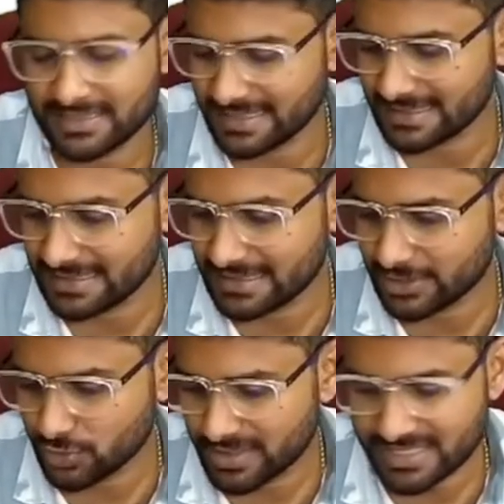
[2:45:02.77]
circle
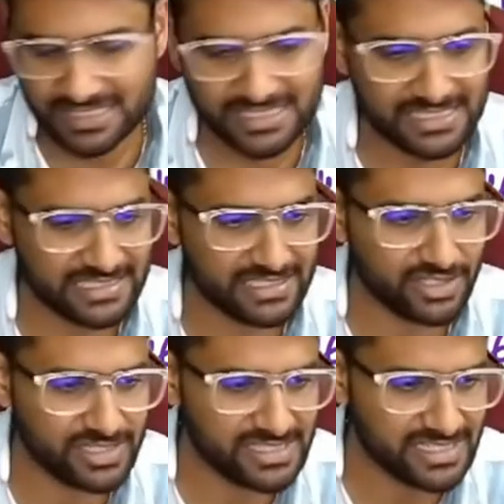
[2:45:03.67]
2 and circle 3.
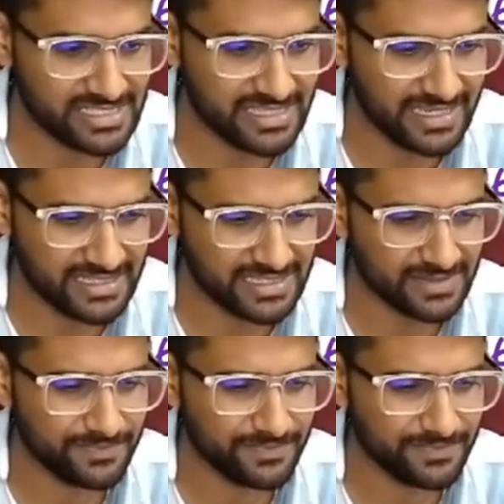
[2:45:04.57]
The answer is 8.